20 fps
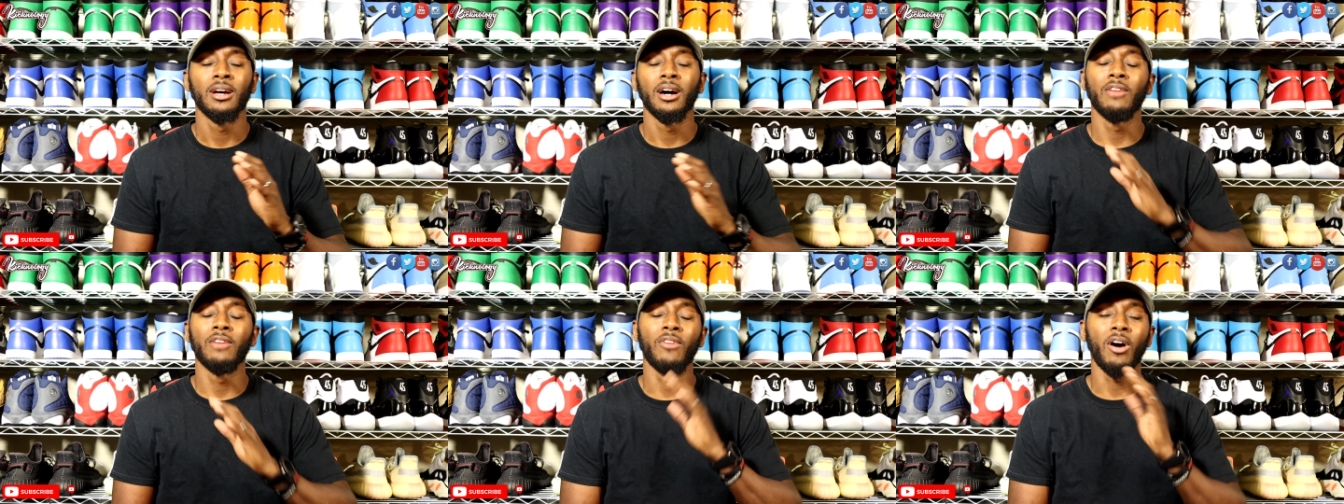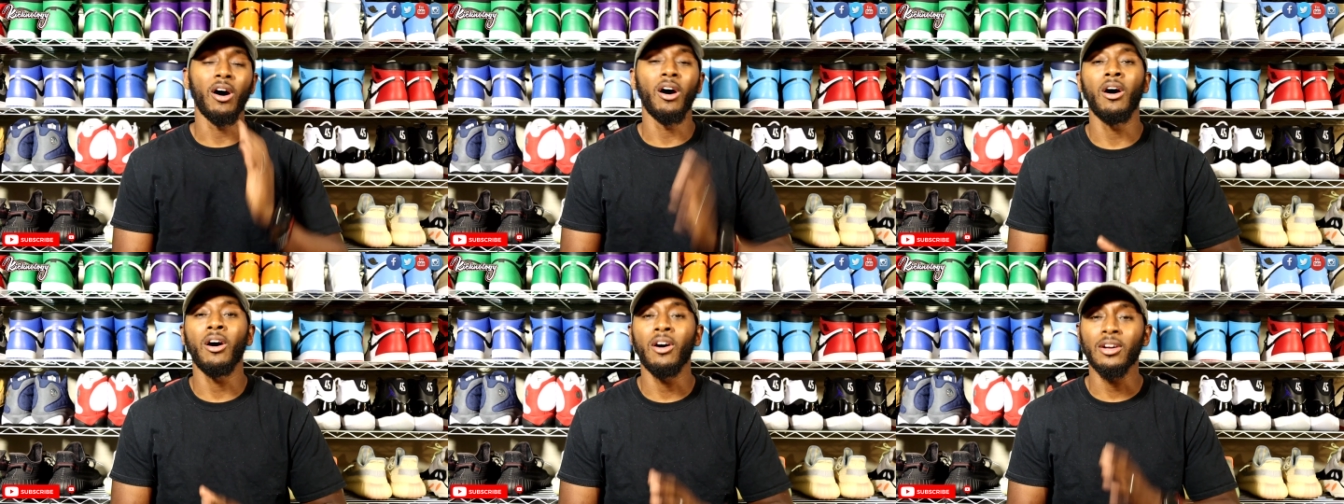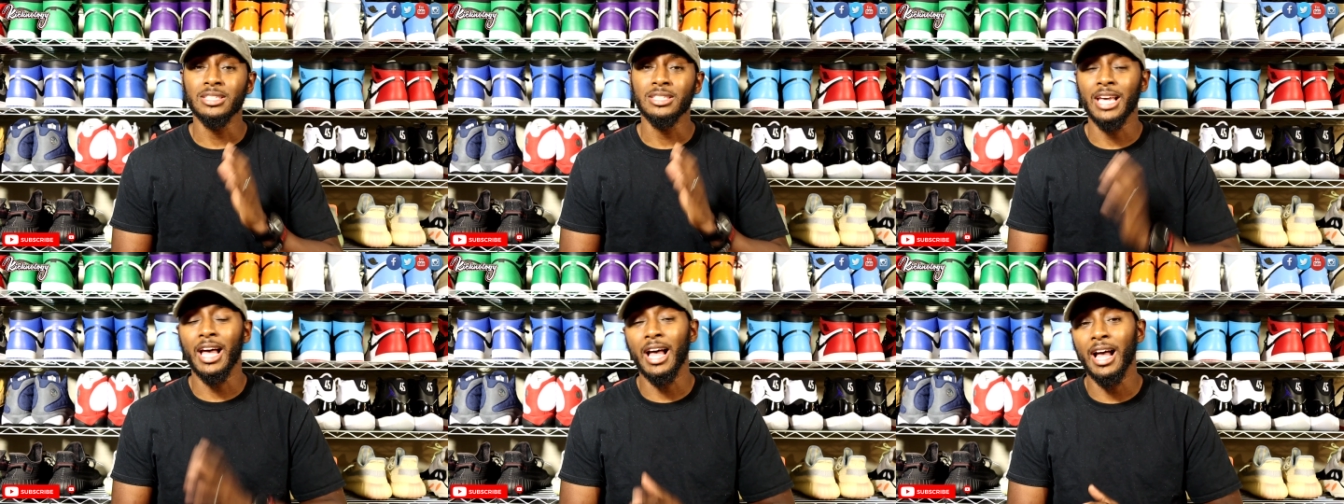of
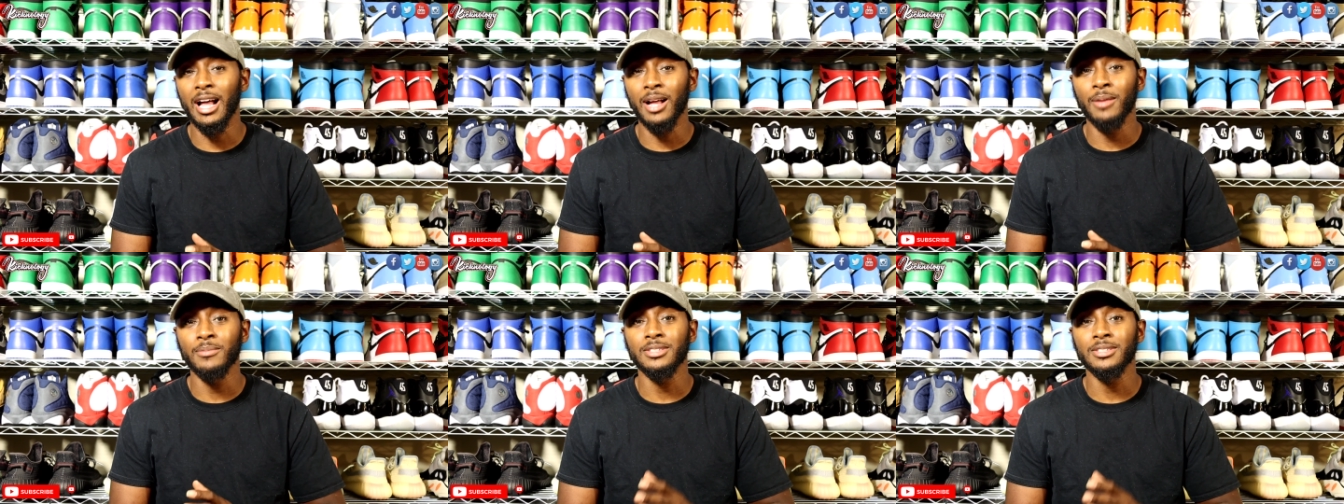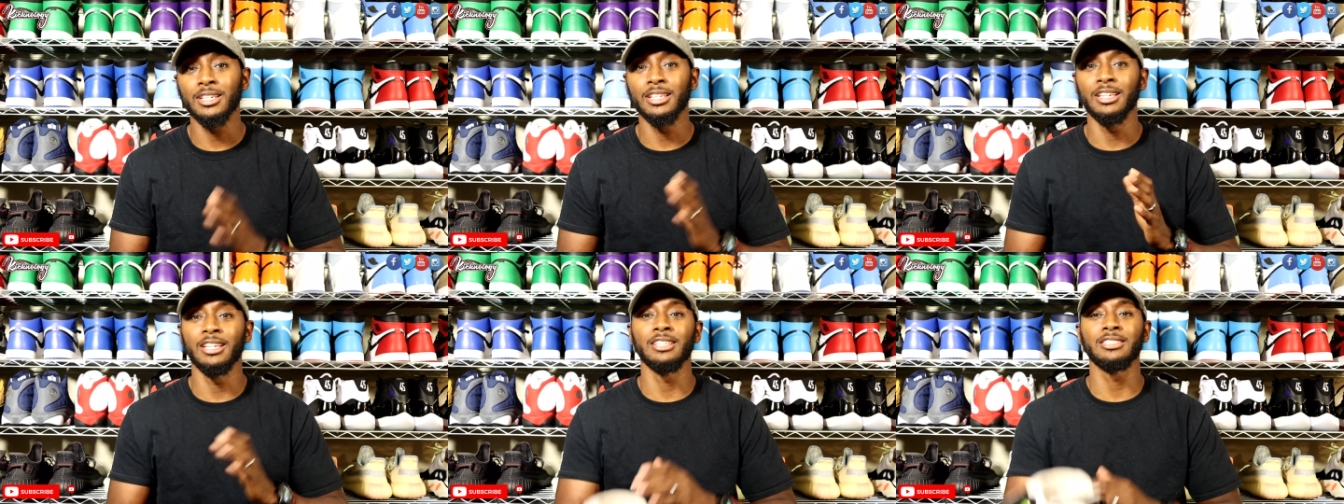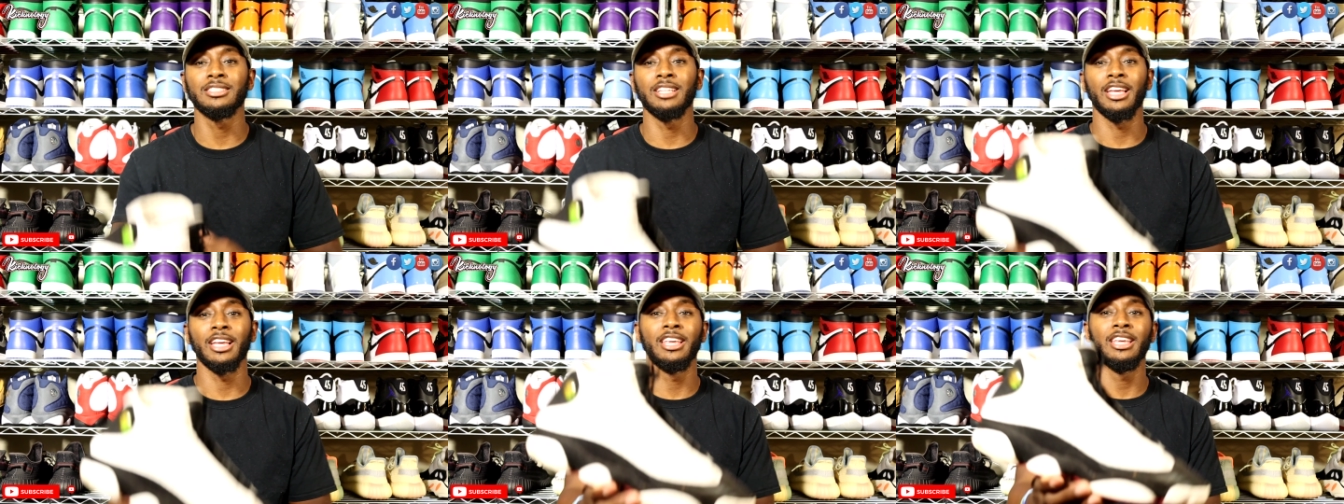all times, and it
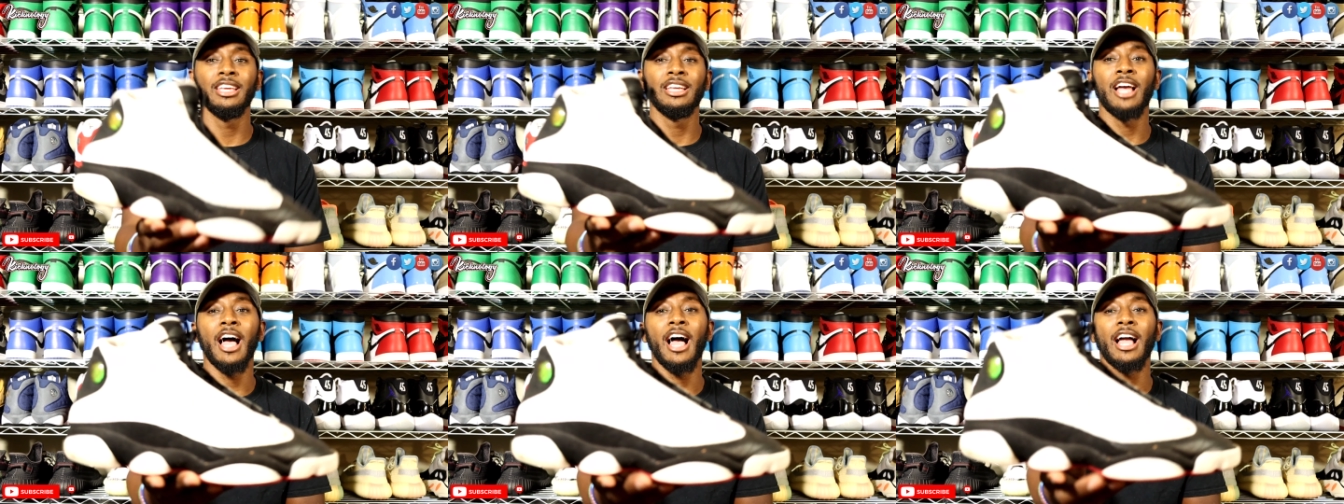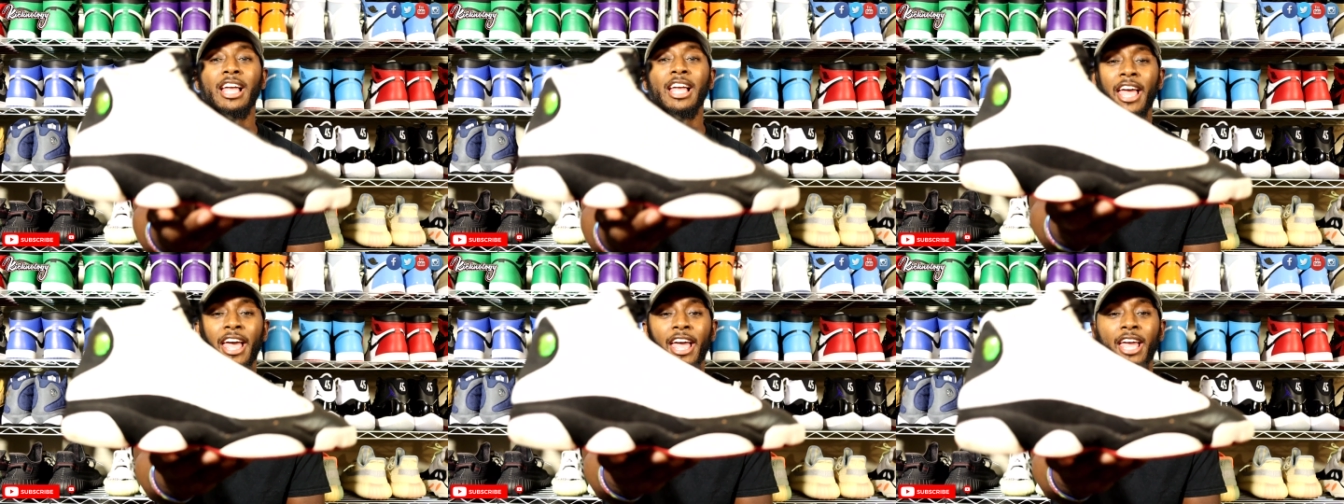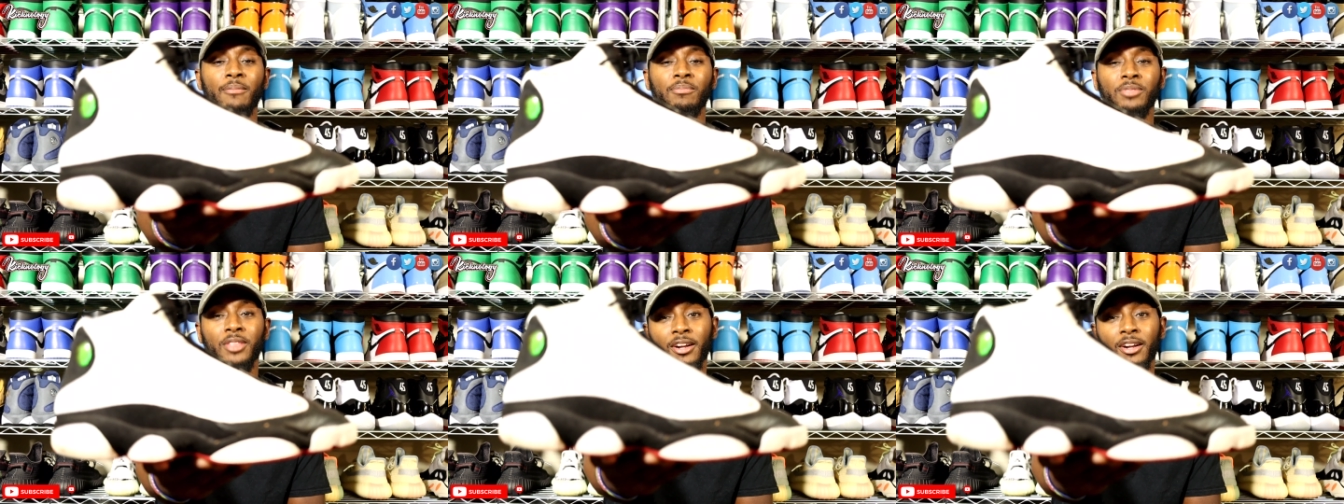is the He Got
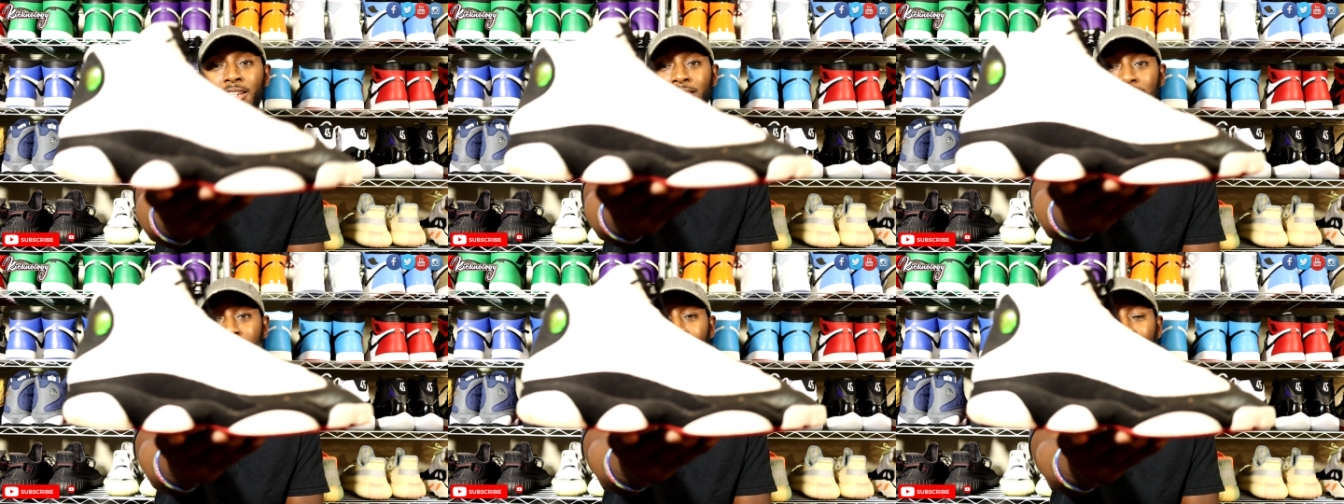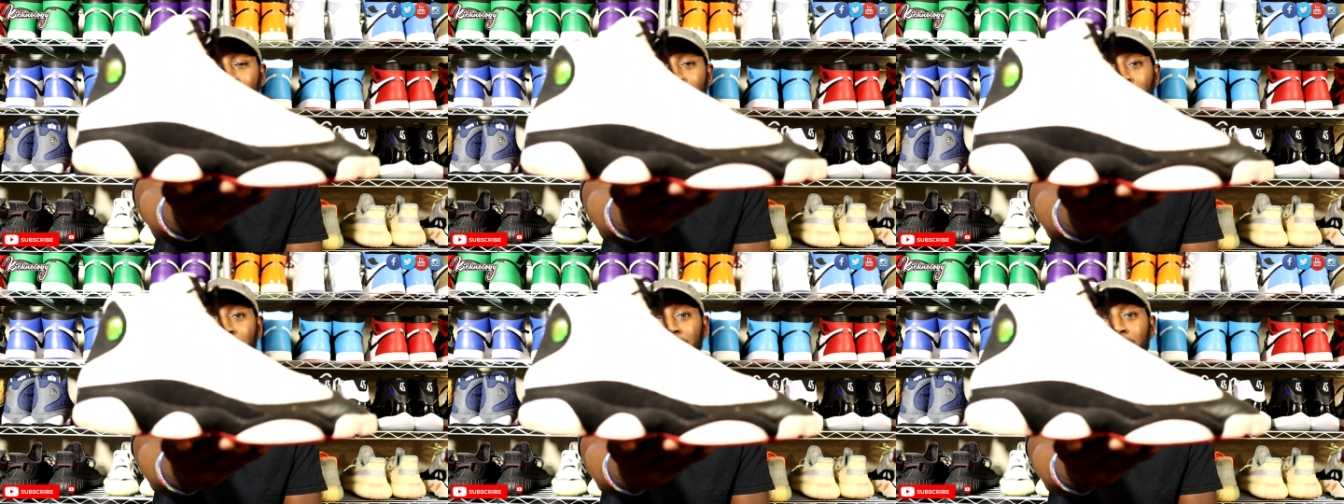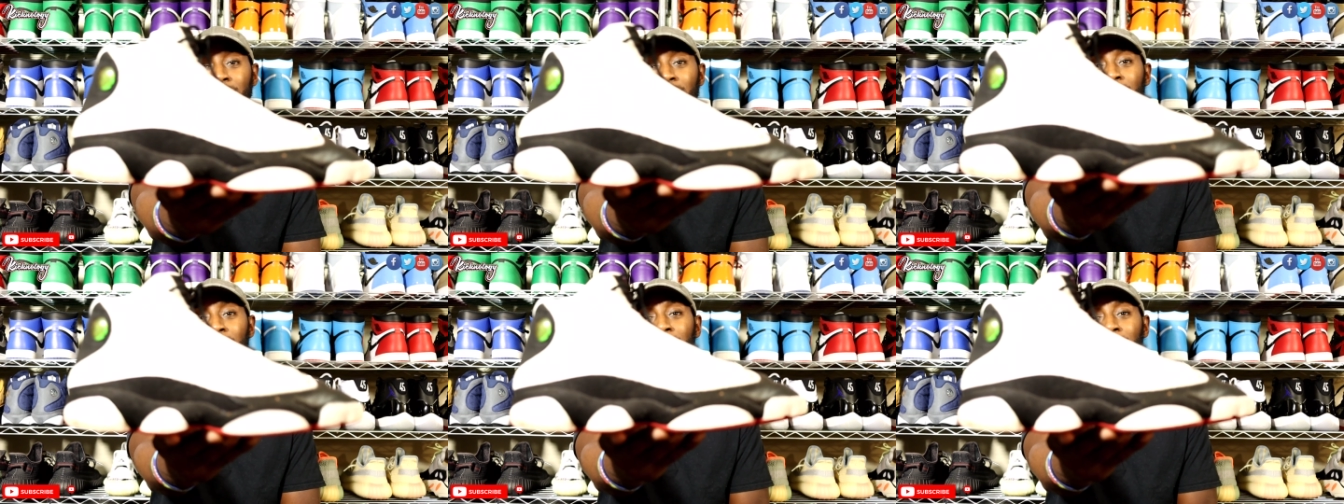Game 13s.